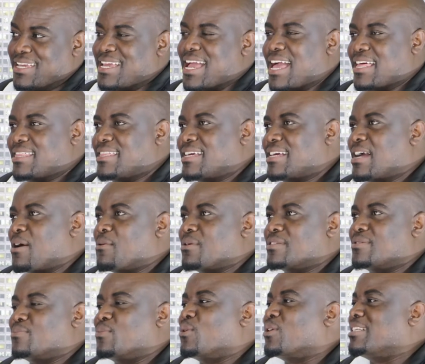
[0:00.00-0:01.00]
I think I
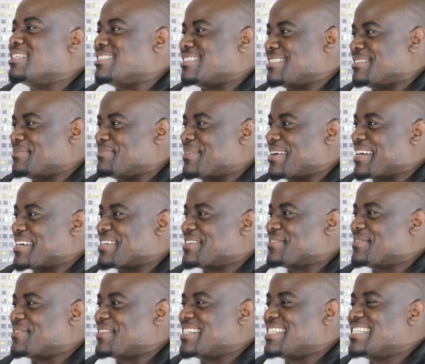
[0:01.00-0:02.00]
was born in
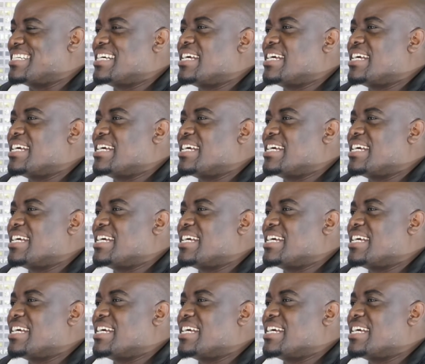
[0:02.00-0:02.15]
Beresford.